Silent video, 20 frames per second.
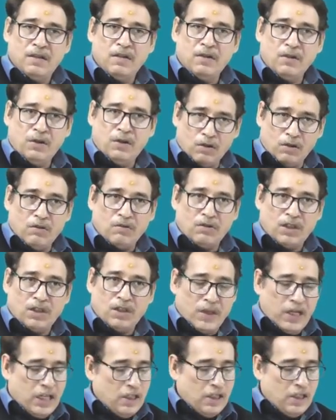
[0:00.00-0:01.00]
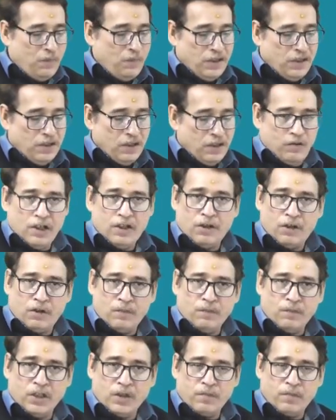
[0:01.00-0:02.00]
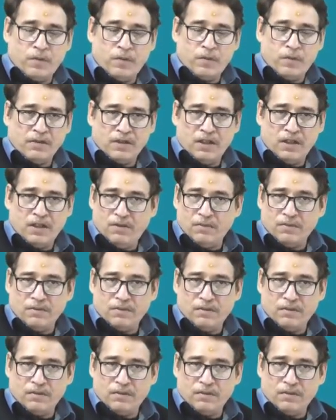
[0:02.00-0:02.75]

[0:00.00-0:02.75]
Do you think branch manager will adopt this policy? No.